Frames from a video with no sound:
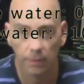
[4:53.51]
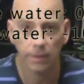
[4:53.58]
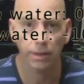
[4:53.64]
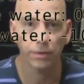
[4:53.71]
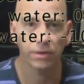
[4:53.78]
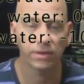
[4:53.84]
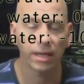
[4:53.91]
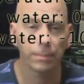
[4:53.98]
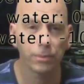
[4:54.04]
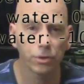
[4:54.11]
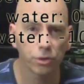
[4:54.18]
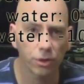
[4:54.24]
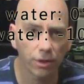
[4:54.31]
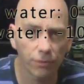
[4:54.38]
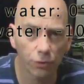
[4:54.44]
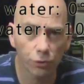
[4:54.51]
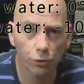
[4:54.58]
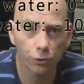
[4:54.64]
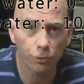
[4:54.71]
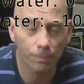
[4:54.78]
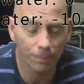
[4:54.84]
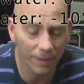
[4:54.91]
Now the temperature of the
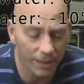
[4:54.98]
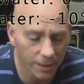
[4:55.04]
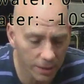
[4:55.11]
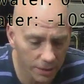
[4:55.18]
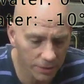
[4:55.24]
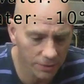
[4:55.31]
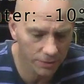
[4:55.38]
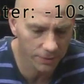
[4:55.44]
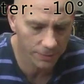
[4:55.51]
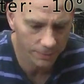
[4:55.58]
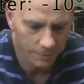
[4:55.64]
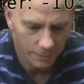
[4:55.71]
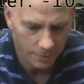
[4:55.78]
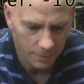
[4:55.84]
two beers